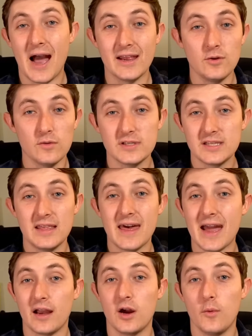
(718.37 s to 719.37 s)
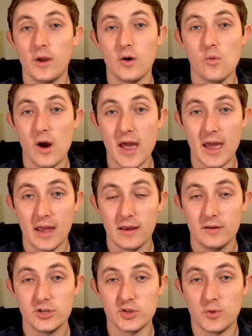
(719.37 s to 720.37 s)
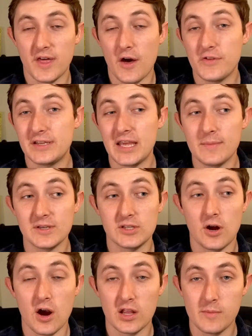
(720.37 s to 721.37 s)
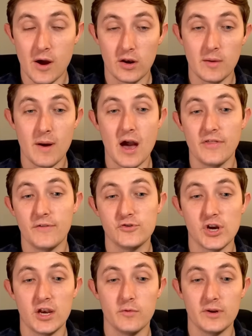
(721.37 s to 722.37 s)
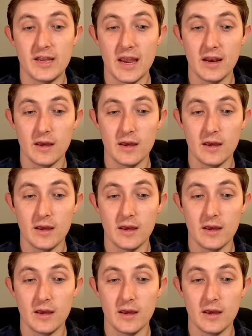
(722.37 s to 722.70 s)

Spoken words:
I don't see that going away just with how the team has talked about him, how they've tried to retain